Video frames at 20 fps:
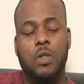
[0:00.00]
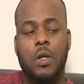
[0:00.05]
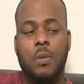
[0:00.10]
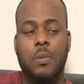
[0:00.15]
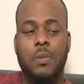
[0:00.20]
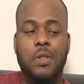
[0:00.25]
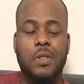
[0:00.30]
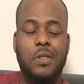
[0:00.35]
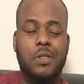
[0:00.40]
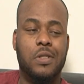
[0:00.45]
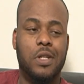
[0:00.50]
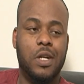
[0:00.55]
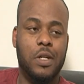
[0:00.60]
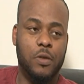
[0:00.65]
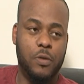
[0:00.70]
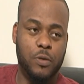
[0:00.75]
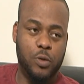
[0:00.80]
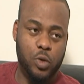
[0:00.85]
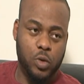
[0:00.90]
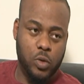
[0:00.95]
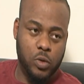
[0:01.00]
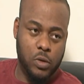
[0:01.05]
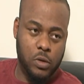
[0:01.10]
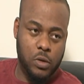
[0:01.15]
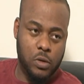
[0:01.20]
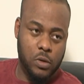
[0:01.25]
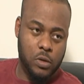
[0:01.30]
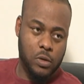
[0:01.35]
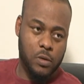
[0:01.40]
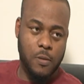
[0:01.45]
I'm on the side of
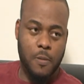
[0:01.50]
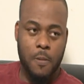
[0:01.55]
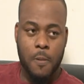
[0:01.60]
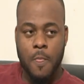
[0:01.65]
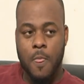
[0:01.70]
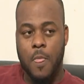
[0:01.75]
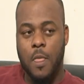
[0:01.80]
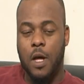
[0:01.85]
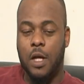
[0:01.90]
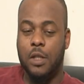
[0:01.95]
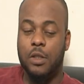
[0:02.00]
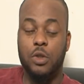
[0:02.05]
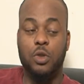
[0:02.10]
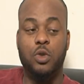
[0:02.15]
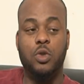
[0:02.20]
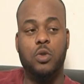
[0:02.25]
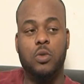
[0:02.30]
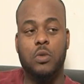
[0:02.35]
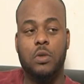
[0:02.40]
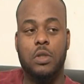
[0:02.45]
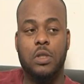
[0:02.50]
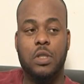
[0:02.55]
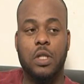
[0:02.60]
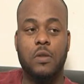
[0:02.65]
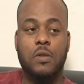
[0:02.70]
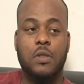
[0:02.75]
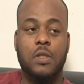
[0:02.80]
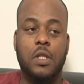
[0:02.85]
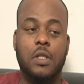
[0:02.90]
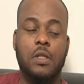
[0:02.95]
truth, and the truth
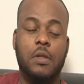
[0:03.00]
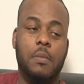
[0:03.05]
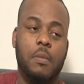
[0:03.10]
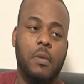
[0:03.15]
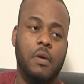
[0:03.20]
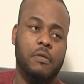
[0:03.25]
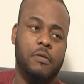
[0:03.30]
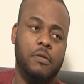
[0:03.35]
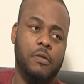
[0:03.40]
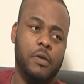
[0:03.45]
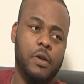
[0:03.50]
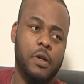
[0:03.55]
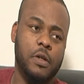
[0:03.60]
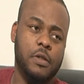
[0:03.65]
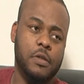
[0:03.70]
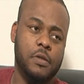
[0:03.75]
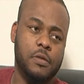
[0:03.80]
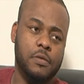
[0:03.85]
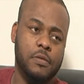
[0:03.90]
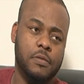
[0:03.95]
shall set the man free.